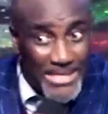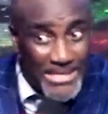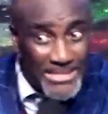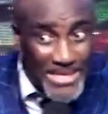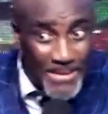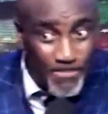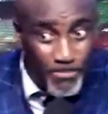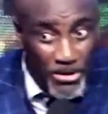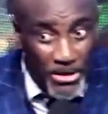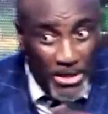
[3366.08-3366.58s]
day
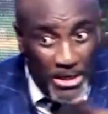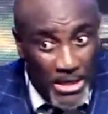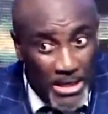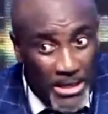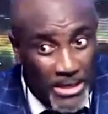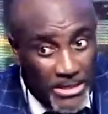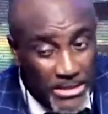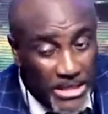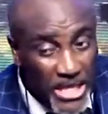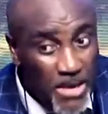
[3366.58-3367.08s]
message
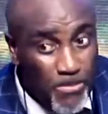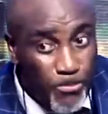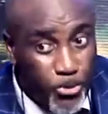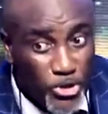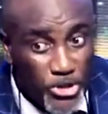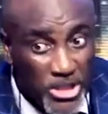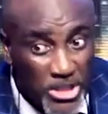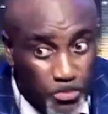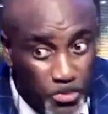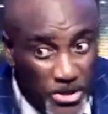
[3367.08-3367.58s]
and living
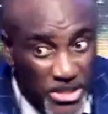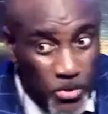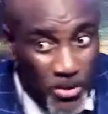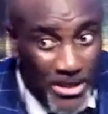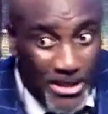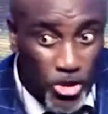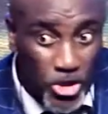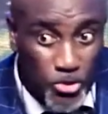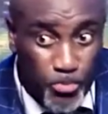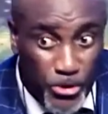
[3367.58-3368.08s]
translation.
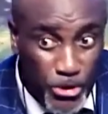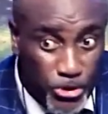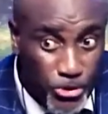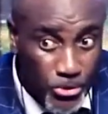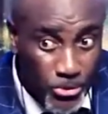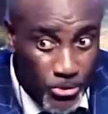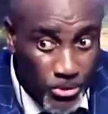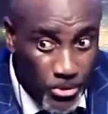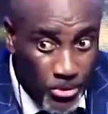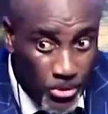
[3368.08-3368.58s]
So I will
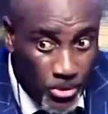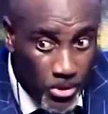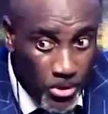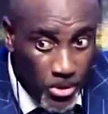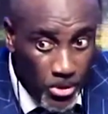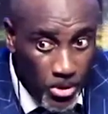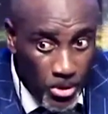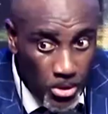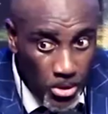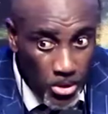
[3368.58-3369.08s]
go there very
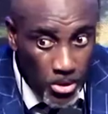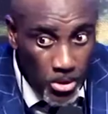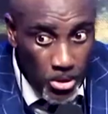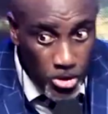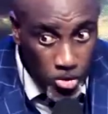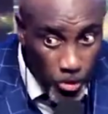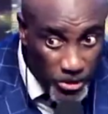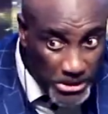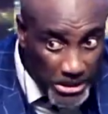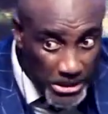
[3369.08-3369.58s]
soon for you.
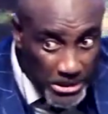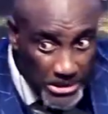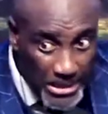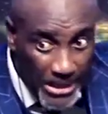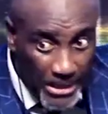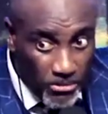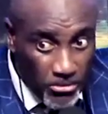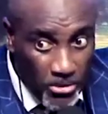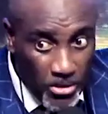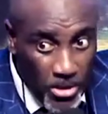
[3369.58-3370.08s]

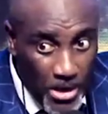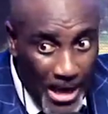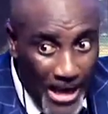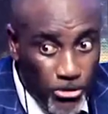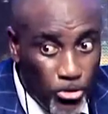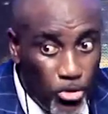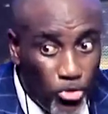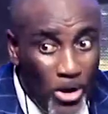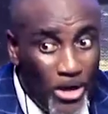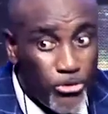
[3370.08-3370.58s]
But
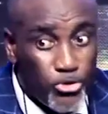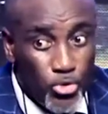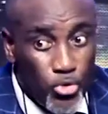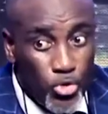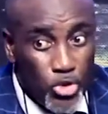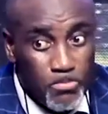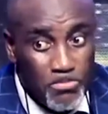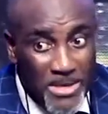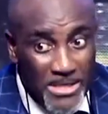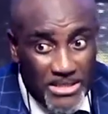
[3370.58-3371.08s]
once
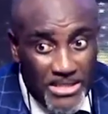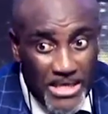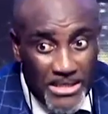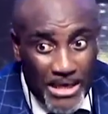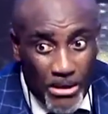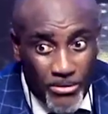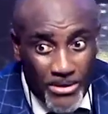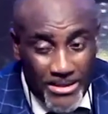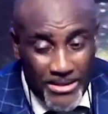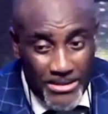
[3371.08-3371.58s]
it's
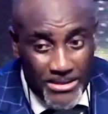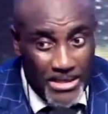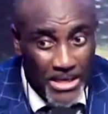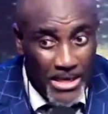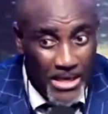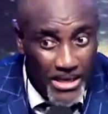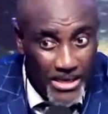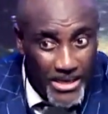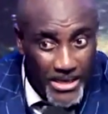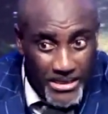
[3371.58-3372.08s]
better than me
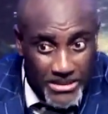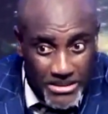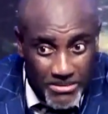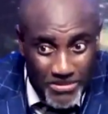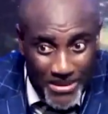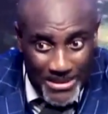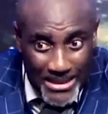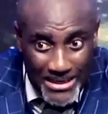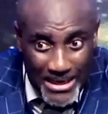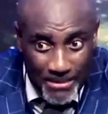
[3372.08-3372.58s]
there. I'm a King
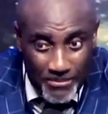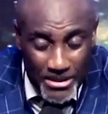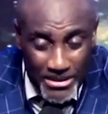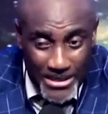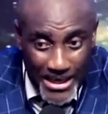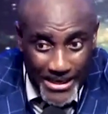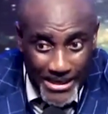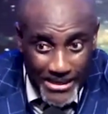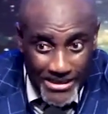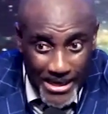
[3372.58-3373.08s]
James brother.
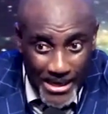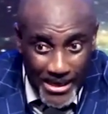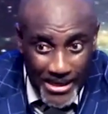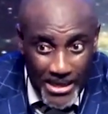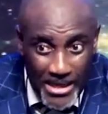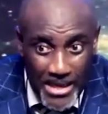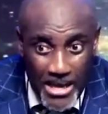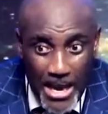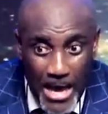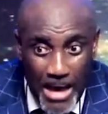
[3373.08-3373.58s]
Don't
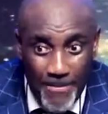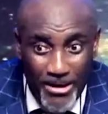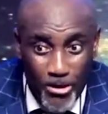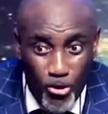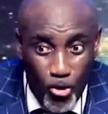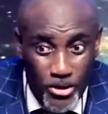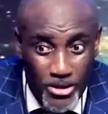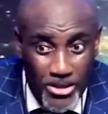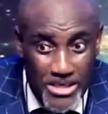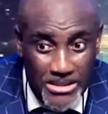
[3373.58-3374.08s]
forget, forgive me.
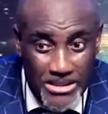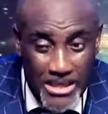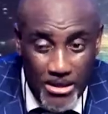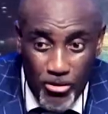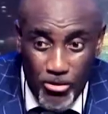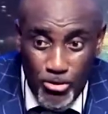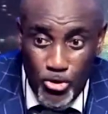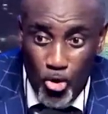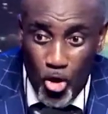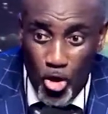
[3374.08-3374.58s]

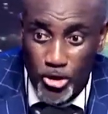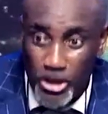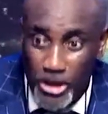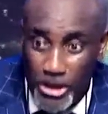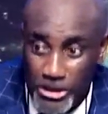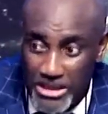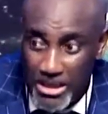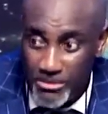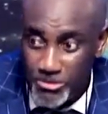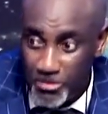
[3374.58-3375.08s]
What is
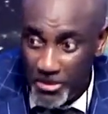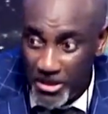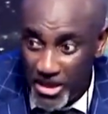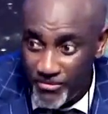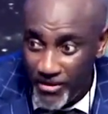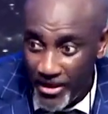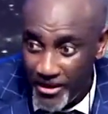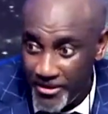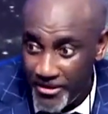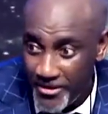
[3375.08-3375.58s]
man that
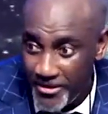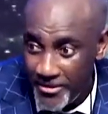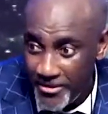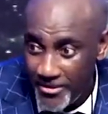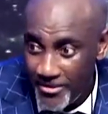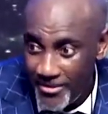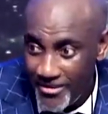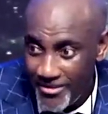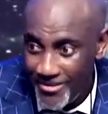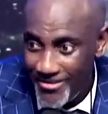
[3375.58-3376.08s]
I am
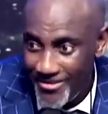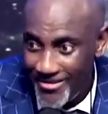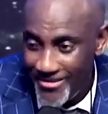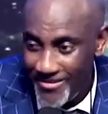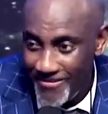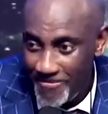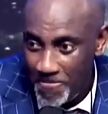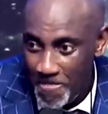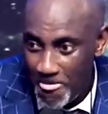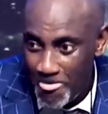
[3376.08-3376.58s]
mindful of
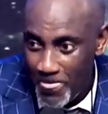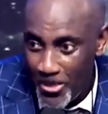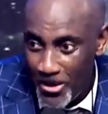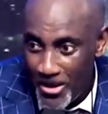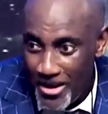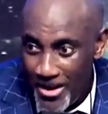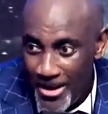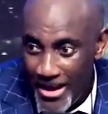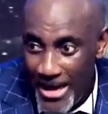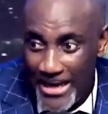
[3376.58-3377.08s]
him?
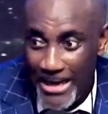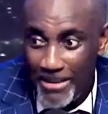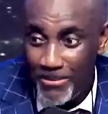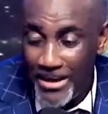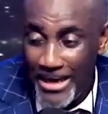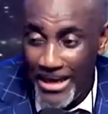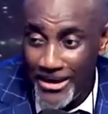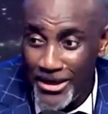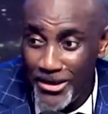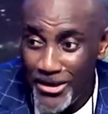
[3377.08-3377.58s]

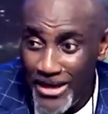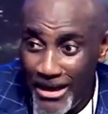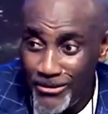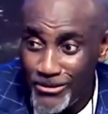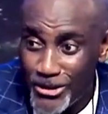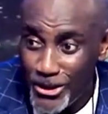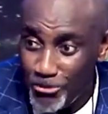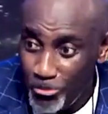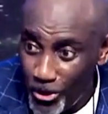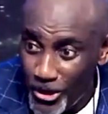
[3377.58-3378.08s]
The Son
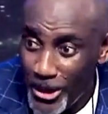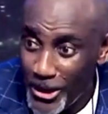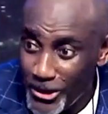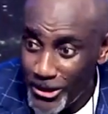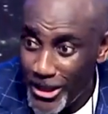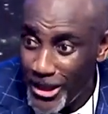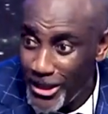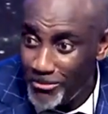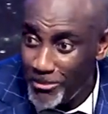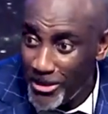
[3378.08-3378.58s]
of Man that
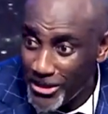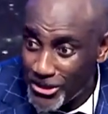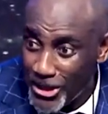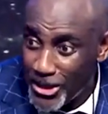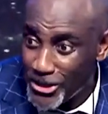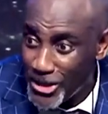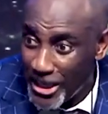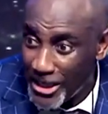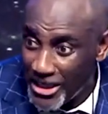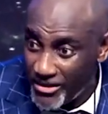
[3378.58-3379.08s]
you visited
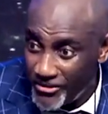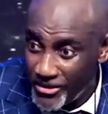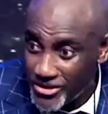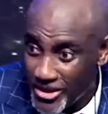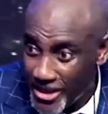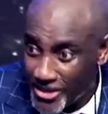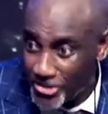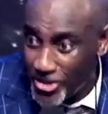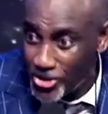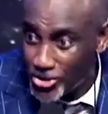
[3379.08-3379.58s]
him. The same
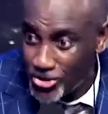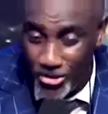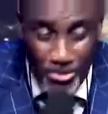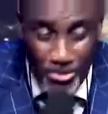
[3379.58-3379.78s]
passage I read